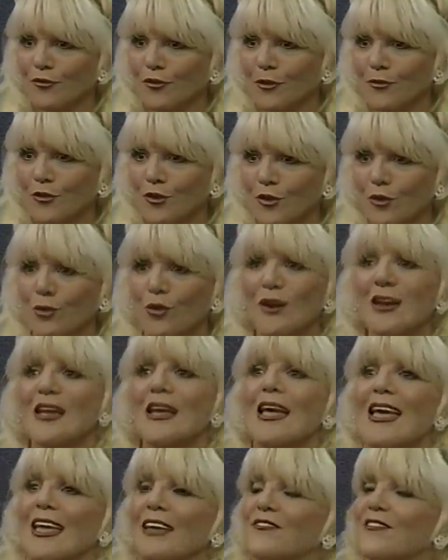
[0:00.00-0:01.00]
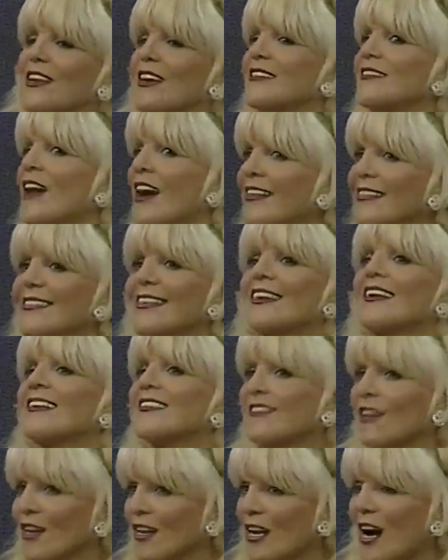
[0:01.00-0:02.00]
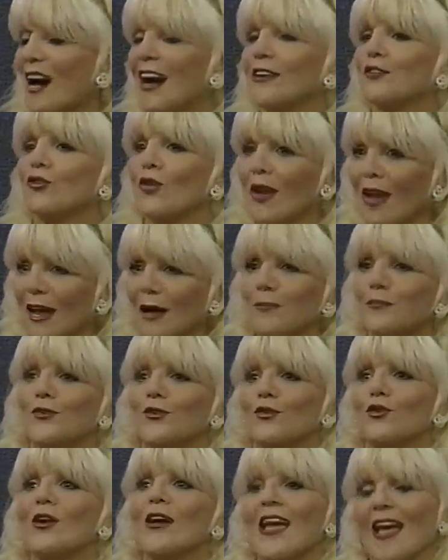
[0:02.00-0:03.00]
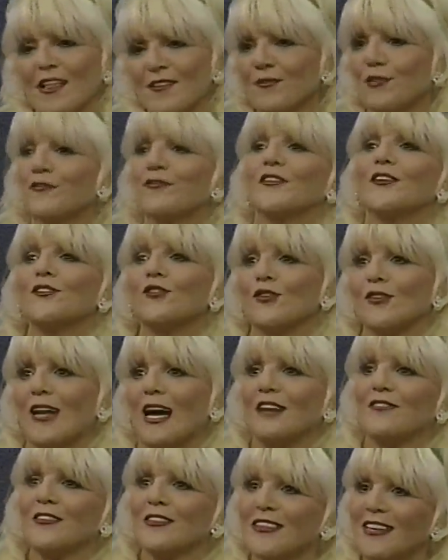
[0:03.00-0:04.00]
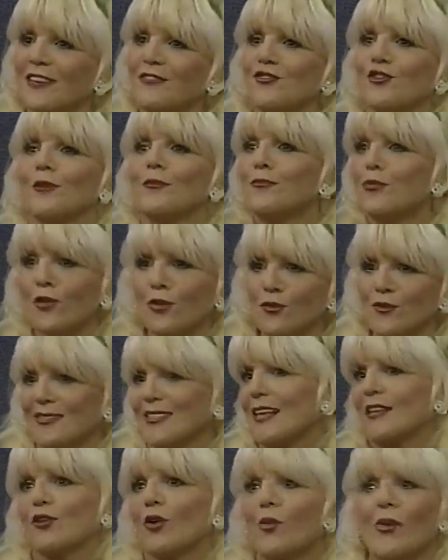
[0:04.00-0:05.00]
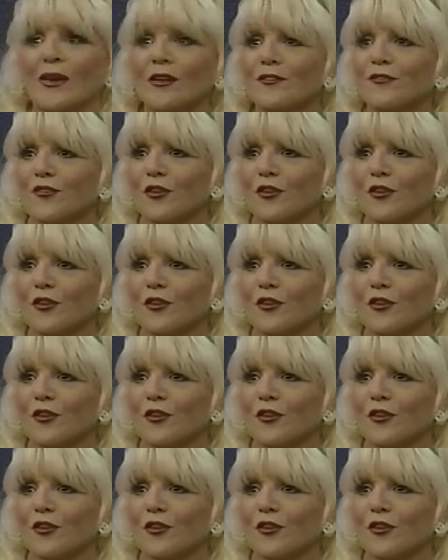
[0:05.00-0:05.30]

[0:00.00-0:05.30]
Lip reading: from you, if they're not there as a guide to help you and fulfill your life and give you a boost, like the weather